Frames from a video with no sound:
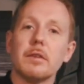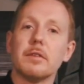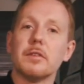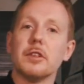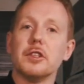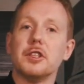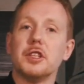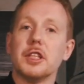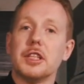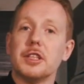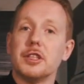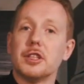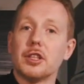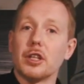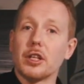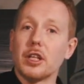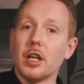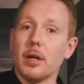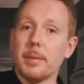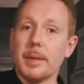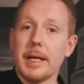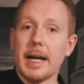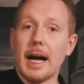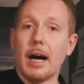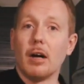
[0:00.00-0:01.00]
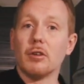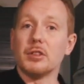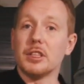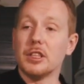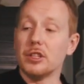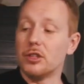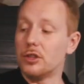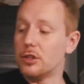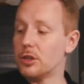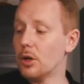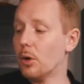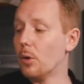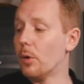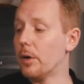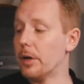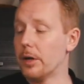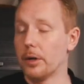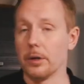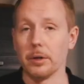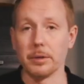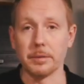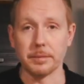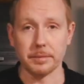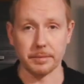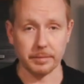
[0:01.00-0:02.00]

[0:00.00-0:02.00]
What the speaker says: of the ginger coming out into the oil.